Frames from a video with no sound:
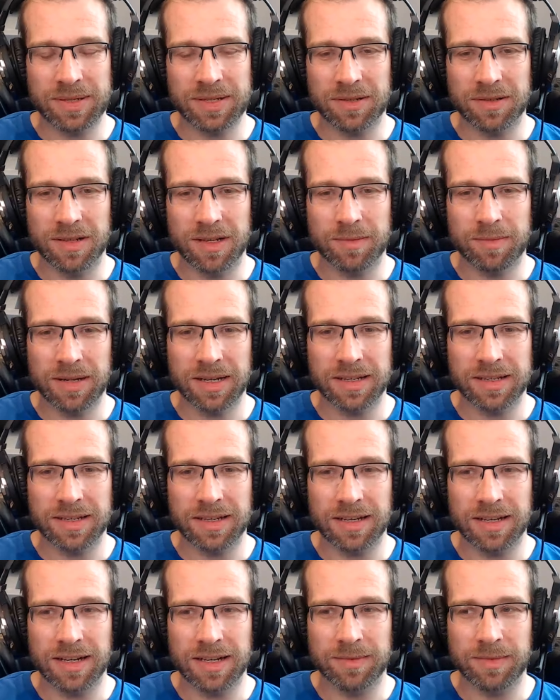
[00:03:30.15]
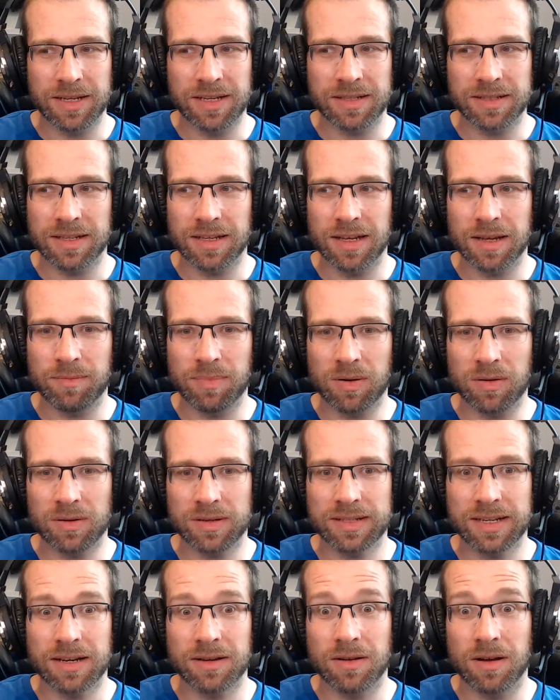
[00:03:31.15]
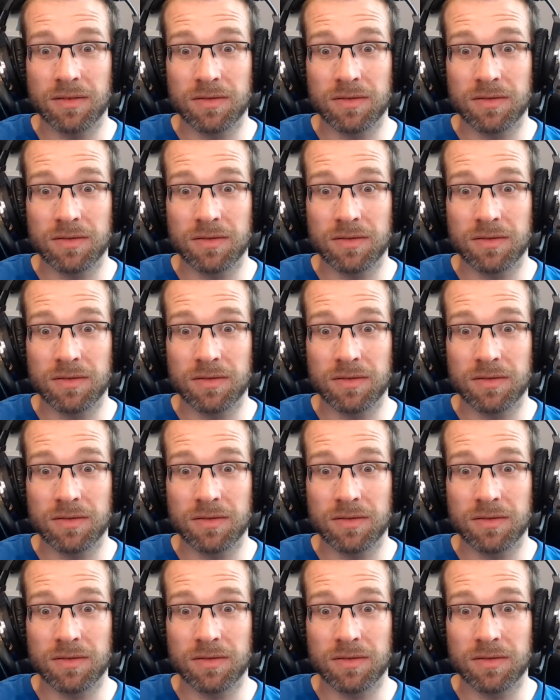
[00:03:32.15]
so that basically means that it blocks out